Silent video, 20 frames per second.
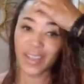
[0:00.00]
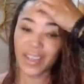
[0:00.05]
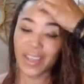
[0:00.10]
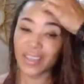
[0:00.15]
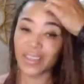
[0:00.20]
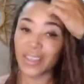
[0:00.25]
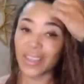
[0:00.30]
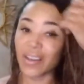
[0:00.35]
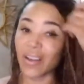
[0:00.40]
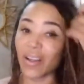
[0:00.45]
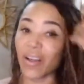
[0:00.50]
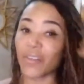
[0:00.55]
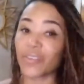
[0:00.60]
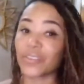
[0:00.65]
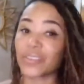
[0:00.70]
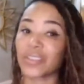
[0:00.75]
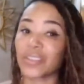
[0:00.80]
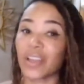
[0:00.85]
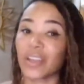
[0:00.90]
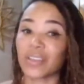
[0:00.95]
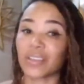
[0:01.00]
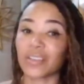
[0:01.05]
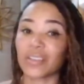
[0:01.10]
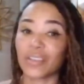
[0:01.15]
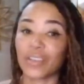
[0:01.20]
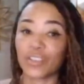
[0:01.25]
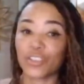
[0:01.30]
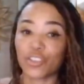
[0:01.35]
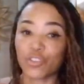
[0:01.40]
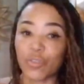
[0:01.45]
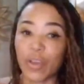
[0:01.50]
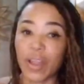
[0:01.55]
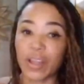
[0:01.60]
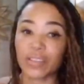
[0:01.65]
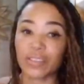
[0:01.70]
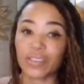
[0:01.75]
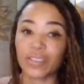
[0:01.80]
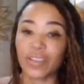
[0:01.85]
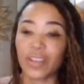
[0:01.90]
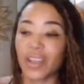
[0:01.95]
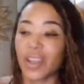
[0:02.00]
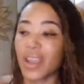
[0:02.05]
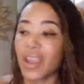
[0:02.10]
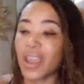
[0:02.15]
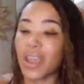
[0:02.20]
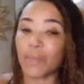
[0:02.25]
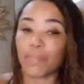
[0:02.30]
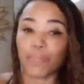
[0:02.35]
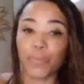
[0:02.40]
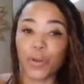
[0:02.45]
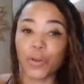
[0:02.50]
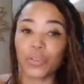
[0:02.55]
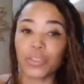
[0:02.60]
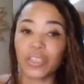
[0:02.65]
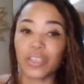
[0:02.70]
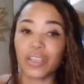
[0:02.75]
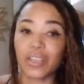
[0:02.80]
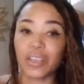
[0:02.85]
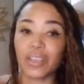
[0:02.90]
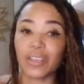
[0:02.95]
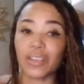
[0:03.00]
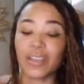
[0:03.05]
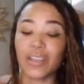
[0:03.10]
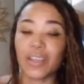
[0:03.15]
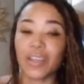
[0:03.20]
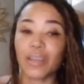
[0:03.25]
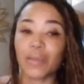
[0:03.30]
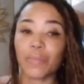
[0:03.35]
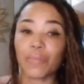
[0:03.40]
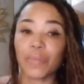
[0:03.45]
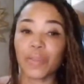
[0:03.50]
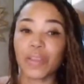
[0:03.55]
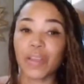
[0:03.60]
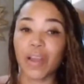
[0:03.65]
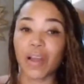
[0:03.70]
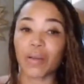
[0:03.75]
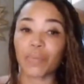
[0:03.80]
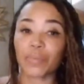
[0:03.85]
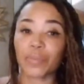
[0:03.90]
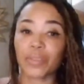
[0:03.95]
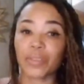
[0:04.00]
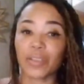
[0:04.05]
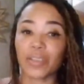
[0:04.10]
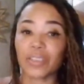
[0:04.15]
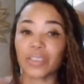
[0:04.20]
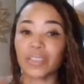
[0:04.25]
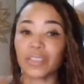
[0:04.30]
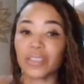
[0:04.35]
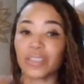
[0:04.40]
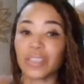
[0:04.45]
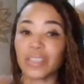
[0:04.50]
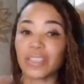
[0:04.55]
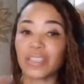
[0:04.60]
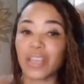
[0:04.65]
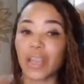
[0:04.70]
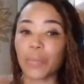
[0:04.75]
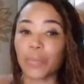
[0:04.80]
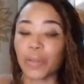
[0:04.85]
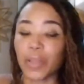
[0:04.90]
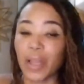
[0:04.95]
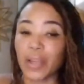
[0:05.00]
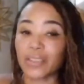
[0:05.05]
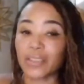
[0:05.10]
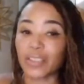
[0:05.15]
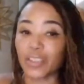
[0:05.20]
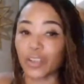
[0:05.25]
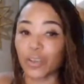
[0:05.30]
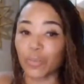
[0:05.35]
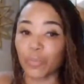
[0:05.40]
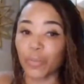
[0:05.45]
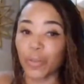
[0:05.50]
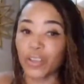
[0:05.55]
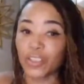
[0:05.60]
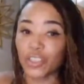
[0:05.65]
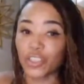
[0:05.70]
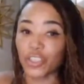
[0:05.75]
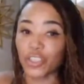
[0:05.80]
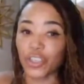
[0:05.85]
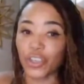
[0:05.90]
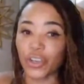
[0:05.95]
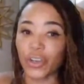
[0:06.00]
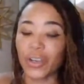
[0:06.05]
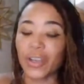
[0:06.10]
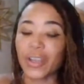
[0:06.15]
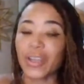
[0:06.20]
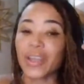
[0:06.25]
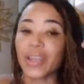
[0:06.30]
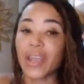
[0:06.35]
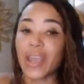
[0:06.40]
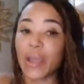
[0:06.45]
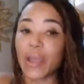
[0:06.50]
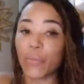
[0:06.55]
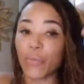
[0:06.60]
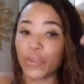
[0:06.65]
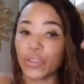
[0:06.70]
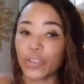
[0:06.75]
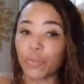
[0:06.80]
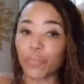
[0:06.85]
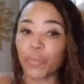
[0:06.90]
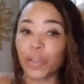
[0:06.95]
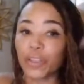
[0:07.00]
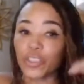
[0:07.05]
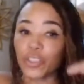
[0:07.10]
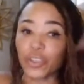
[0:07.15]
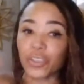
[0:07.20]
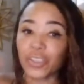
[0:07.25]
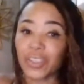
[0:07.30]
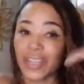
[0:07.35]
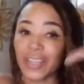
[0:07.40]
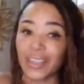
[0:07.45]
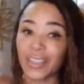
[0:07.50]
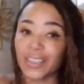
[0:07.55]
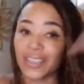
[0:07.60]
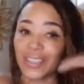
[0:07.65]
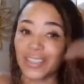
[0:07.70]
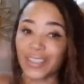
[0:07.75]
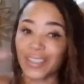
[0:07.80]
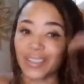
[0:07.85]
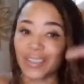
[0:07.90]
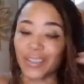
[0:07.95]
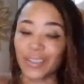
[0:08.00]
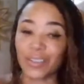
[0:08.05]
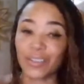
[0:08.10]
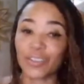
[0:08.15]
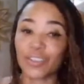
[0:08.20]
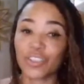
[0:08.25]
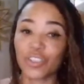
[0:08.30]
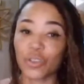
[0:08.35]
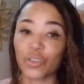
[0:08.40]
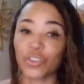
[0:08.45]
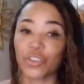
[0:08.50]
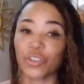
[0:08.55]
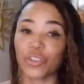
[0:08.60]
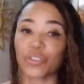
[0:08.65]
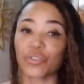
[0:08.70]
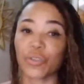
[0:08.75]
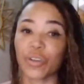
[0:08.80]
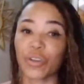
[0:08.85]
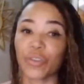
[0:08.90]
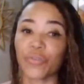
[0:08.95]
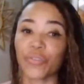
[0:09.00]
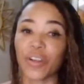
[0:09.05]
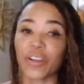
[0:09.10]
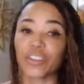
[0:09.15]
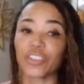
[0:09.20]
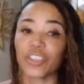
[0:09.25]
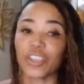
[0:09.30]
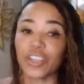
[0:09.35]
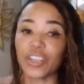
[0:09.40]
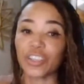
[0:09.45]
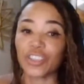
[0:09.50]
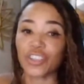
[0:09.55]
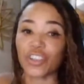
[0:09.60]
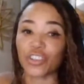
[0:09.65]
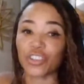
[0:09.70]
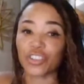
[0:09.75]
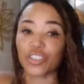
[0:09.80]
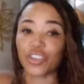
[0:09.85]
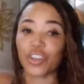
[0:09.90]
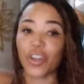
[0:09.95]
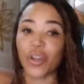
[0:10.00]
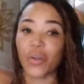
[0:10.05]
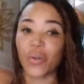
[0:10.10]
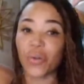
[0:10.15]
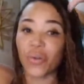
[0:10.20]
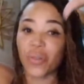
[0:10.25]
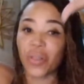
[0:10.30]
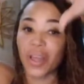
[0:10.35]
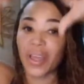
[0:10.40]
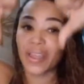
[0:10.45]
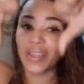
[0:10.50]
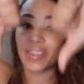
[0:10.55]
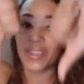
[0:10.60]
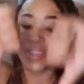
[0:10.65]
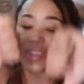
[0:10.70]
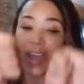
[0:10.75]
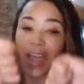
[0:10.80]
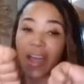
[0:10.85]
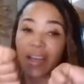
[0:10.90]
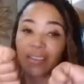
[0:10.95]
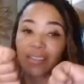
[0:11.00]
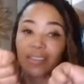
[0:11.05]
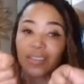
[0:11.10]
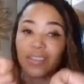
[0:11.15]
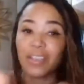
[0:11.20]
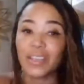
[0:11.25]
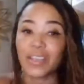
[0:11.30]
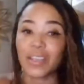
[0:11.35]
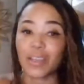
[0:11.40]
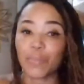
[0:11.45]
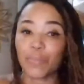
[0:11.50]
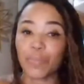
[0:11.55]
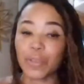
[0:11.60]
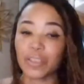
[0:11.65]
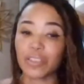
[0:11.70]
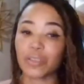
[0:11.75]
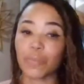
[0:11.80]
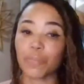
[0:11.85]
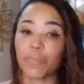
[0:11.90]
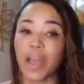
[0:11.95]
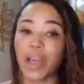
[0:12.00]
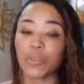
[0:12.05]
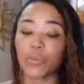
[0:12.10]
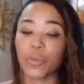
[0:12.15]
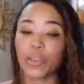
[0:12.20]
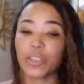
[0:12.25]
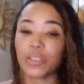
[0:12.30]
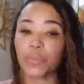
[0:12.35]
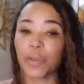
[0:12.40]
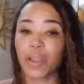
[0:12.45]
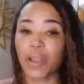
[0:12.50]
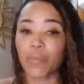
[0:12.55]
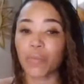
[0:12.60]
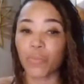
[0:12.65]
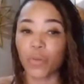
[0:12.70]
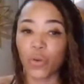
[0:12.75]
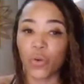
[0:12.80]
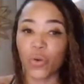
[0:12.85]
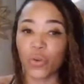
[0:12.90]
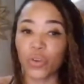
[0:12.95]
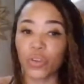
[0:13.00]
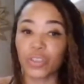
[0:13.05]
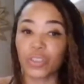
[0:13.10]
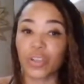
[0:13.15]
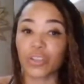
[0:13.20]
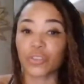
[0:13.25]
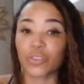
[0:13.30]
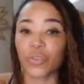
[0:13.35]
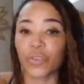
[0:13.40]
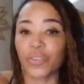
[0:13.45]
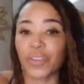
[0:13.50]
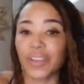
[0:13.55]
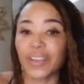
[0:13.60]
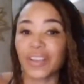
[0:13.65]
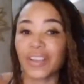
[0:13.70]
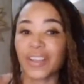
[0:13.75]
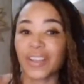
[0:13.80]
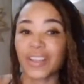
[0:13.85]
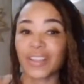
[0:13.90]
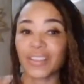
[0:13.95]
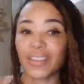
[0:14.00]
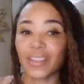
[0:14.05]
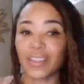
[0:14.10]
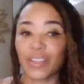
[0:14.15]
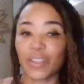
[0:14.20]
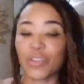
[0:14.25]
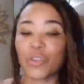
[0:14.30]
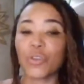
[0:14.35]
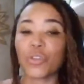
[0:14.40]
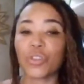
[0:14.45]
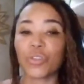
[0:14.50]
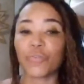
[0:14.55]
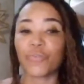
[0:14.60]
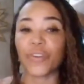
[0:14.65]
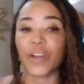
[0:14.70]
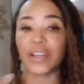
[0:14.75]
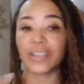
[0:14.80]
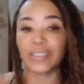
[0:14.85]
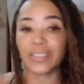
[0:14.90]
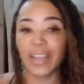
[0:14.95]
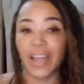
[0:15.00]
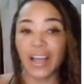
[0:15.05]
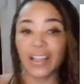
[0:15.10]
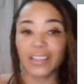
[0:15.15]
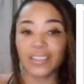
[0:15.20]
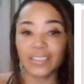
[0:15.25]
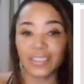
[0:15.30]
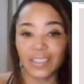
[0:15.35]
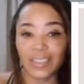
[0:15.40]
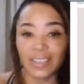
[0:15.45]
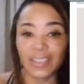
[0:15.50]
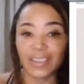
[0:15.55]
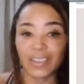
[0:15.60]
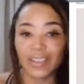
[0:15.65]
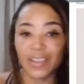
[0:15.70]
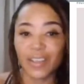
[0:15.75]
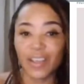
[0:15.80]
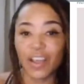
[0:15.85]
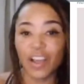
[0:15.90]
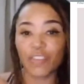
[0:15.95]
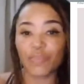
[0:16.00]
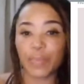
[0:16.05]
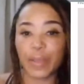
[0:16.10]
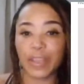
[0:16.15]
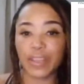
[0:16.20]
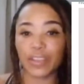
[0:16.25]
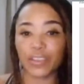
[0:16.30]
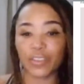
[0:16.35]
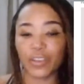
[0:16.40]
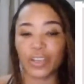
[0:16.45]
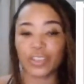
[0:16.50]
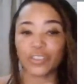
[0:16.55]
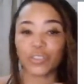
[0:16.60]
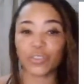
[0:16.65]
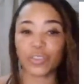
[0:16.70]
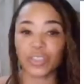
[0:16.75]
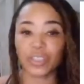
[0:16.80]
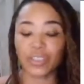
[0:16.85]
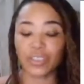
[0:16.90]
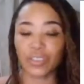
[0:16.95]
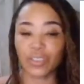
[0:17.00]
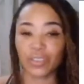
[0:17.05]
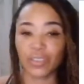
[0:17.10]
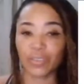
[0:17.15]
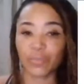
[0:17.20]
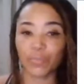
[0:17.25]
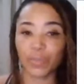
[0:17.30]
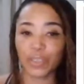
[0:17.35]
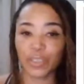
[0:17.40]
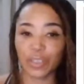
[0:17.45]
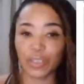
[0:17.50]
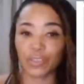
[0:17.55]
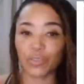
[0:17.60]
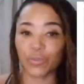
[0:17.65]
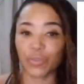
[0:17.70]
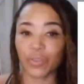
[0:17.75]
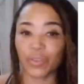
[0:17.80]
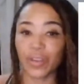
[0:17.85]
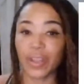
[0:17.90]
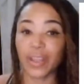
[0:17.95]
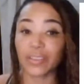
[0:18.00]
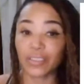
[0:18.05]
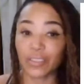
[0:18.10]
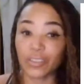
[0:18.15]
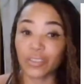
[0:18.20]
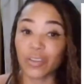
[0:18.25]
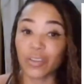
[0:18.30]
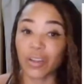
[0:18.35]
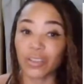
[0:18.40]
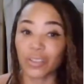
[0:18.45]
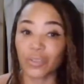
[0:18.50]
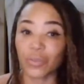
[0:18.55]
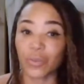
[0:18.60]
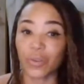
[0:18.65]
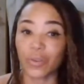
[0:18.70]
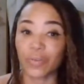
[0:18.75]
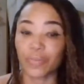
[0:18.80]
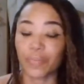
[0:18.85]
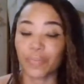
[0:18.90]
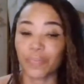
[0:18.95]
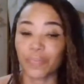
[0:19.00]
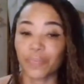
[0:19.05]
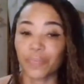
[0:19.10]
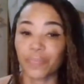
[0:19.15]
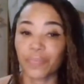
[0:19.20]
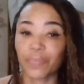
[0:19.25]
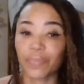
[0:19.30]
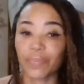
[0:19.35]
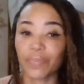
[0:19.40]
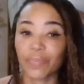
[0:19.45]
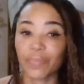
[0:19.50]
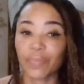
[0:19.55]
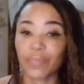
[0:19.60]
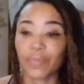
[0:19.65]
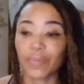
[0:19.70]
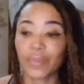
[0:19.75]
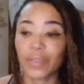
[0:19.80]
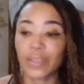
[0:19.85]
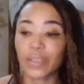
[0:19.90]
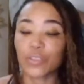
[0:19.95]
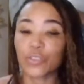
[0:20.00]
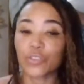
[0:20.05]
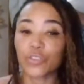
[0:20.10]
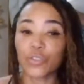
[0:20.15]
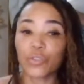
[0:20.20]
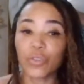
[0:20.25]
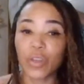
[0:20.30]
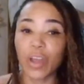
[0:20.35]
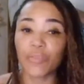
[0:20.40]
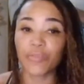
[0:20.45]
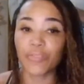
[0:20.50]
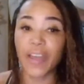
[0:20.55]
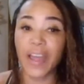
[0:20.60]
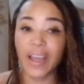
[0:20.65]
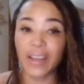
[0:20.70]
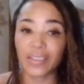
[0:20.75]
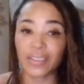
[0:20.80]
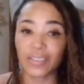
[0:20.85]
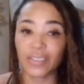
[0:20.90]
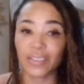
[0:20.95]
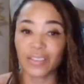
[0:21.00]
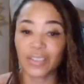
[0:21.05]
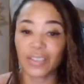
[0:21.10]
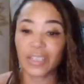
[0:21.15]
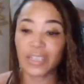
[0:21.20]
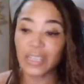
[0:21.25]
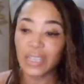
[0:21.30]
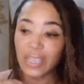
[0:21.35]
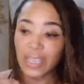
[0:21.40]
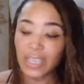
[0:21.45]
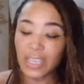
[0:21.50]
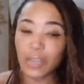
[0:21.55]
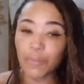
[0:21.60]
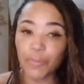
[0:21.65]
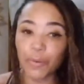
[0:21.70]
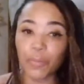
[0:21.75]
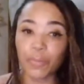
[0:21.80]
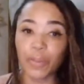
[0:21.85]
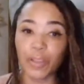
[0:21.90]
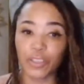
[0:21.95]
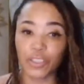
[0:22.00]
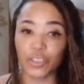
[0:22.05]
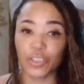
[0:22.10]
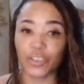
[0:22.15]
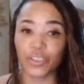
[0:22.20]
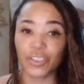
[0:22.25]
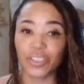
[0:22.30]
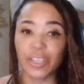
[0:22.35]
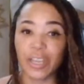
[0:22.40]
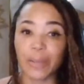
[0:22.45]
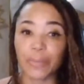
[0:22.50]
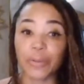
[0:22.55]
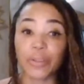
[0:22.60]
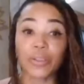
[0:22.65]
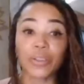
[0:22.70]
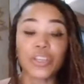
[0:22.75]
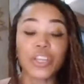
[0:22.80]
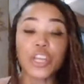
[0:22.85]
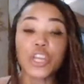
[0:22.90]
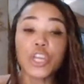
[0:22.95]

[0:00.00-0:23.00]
And then all of a sudden stress and protein becomes destabilizing your blood sugar. And when your blood sugar is like this, so is your adrenal function. And it starts to go like that, because the pathways become more cortisol driven than the youth and vitality of making your estrogen, progesterone, and testosterone. Do not fast. Keep your blood sugar stable.